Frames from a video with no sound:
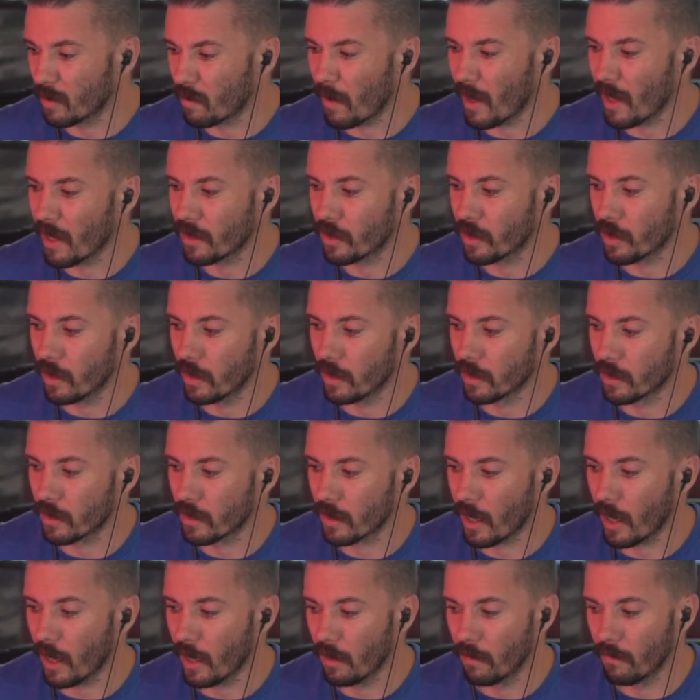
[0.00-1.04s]

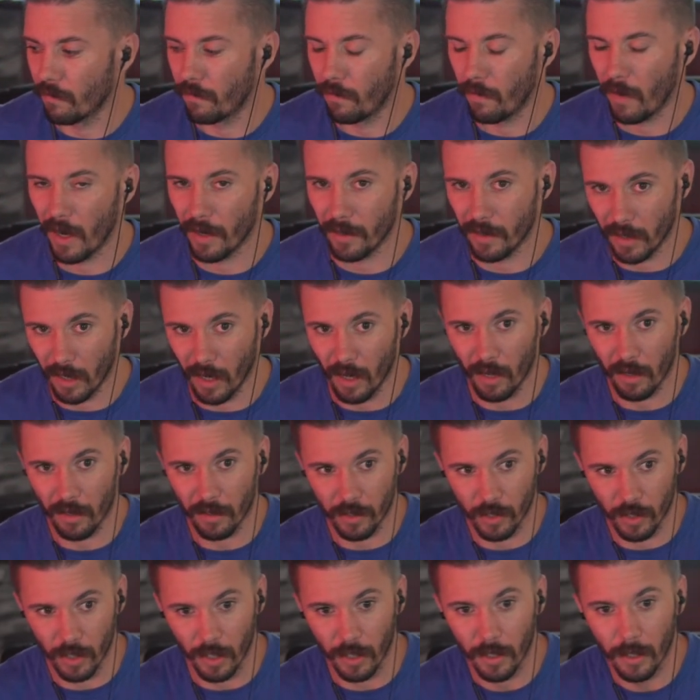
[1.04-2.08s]
expansionist kind of
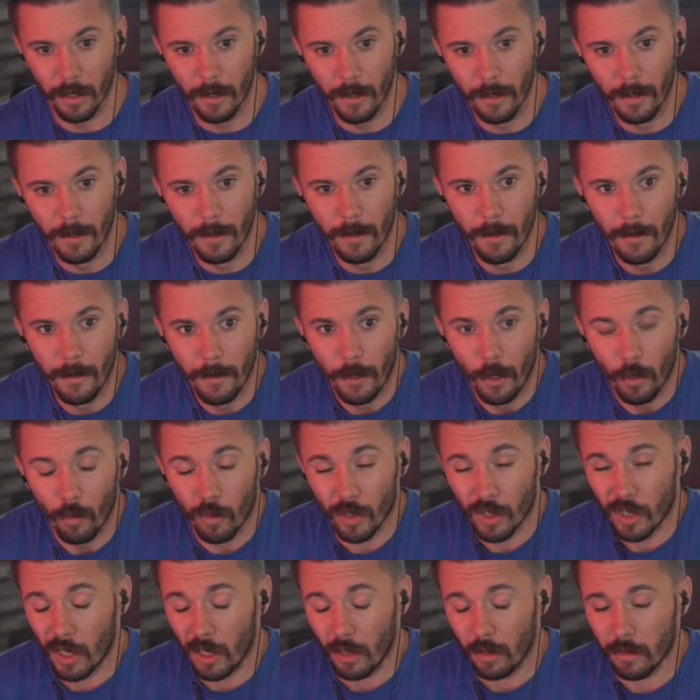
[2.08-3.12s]
ideology,
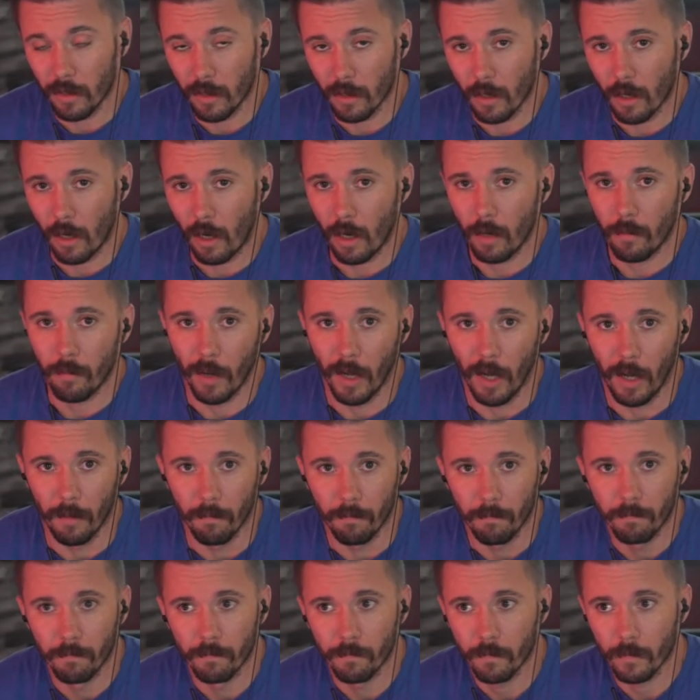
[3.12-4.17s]
was killed in a car
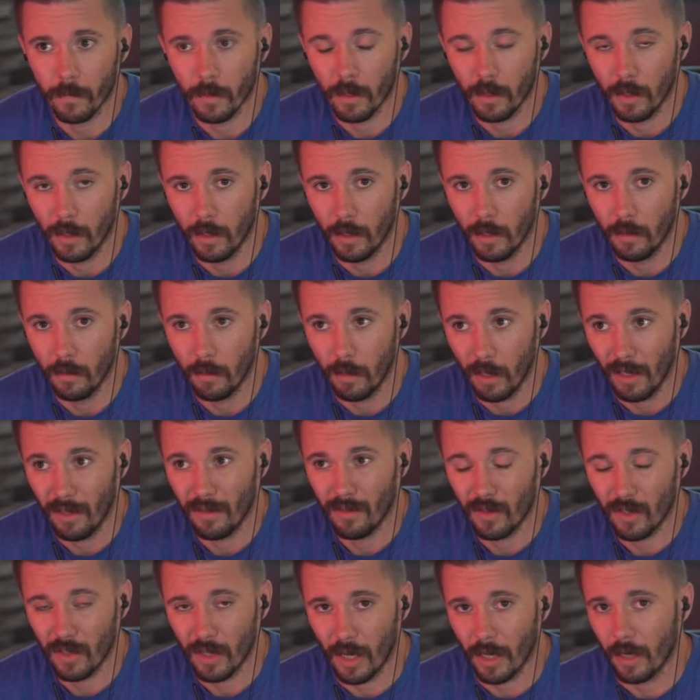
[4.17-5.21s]
bomb
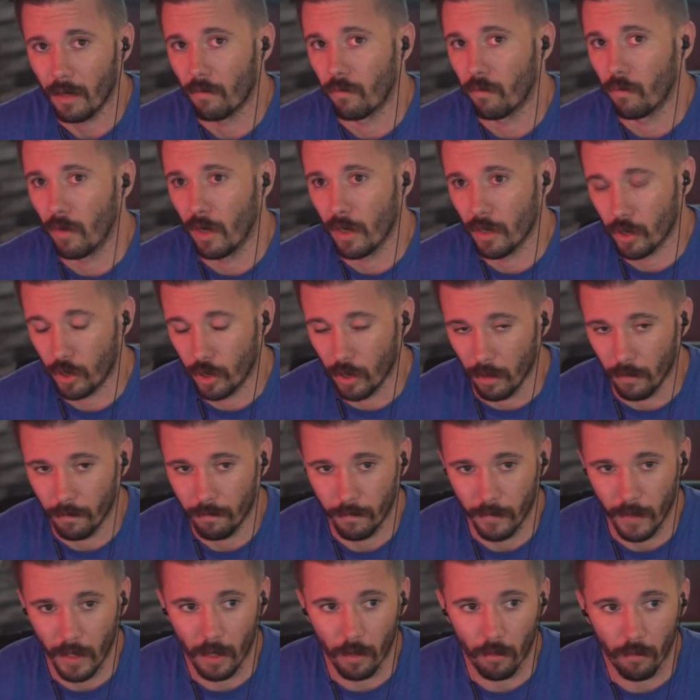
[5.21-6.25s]
inside of Russia.
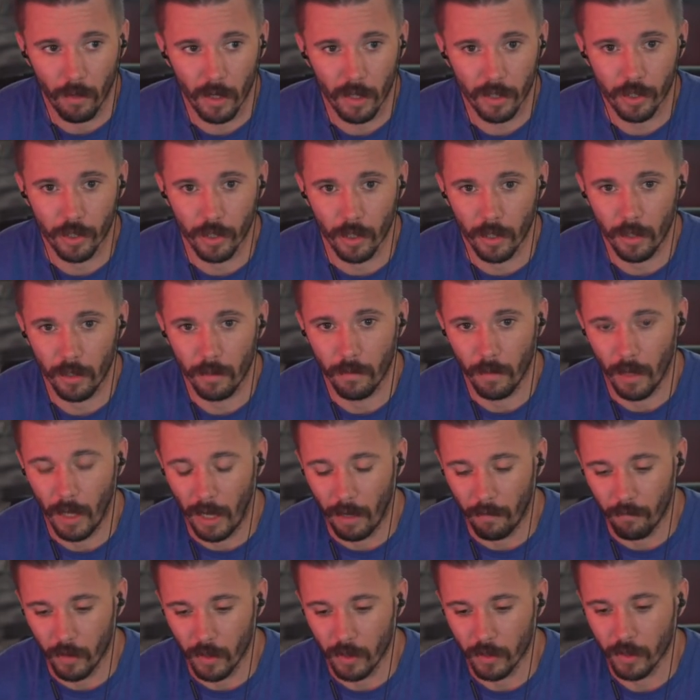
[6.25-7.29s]
Now, Russia,
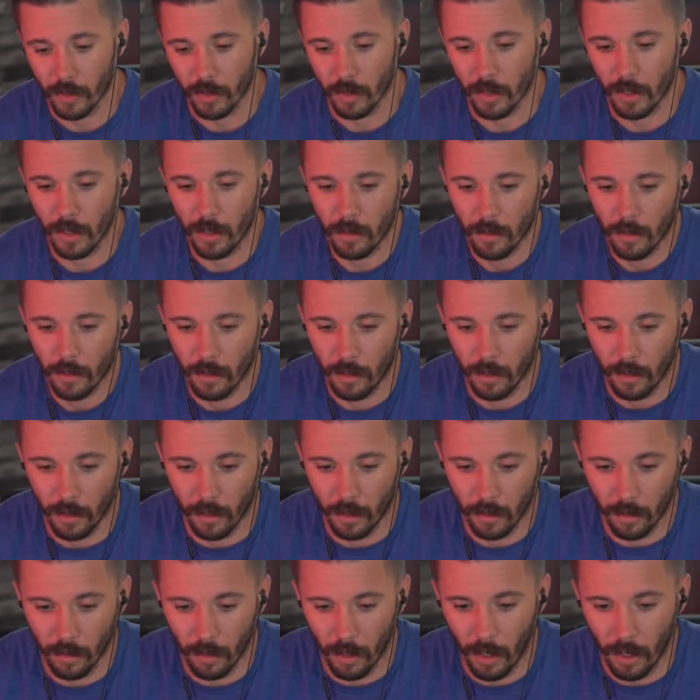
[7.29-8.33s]
obviously,
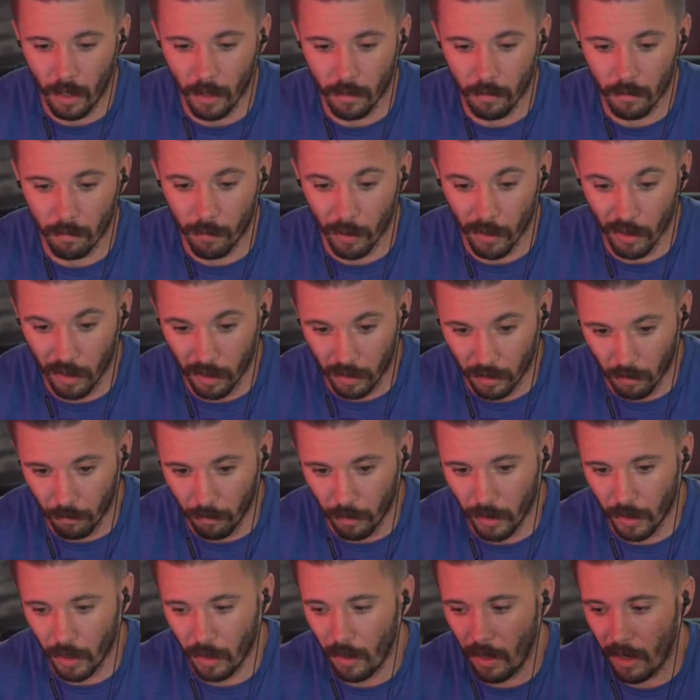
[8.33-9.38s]
and
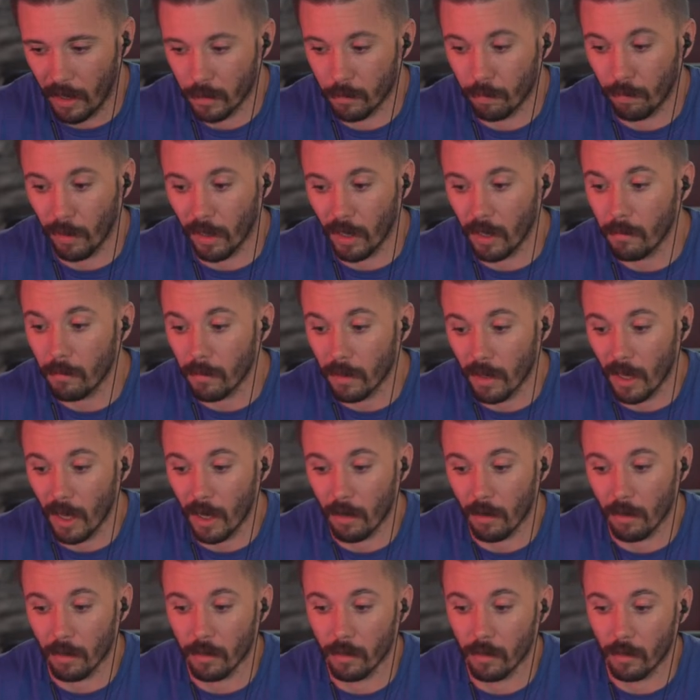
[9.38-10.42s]
predictably, has blamed
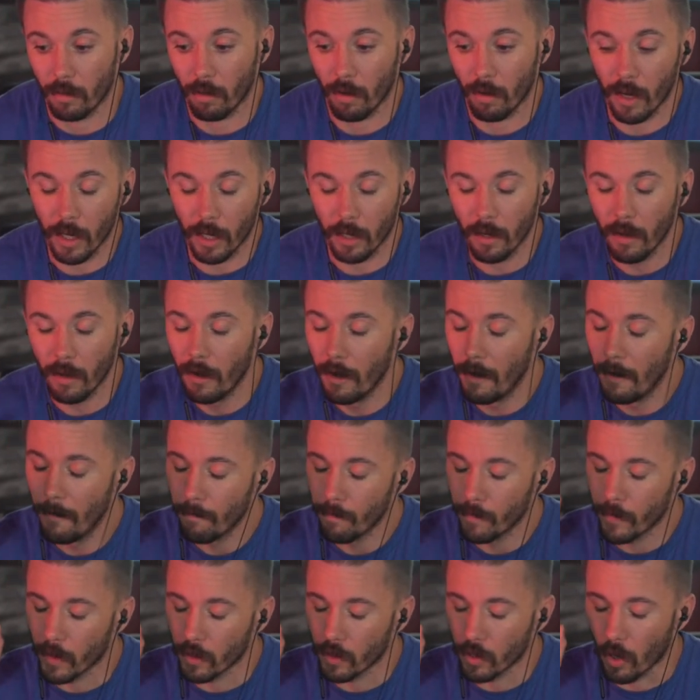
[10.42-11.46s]
that on Ukraine.
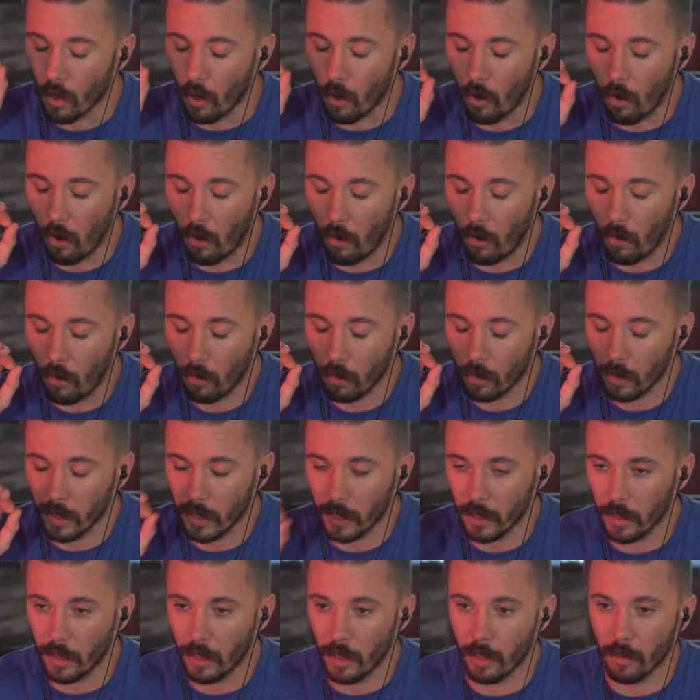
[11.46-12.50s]
There's a whole
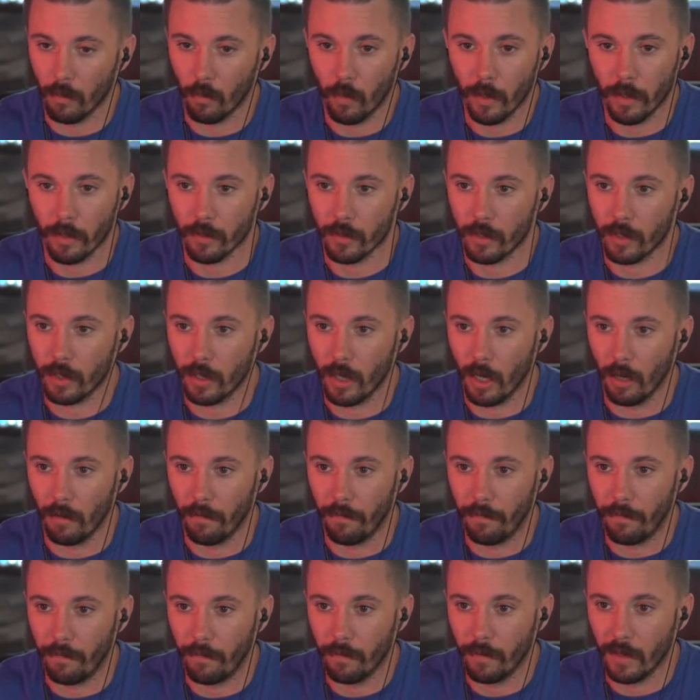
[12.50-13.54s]
litany of weird
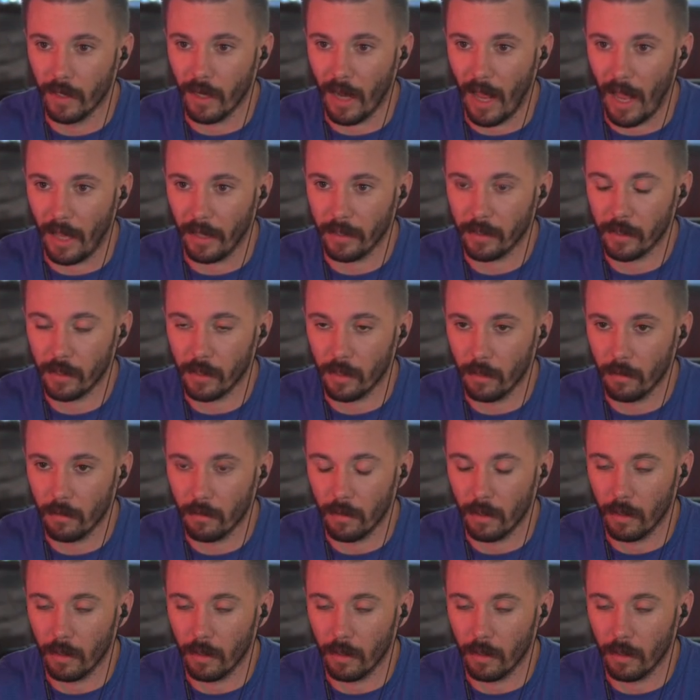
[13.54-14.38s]
stuff that has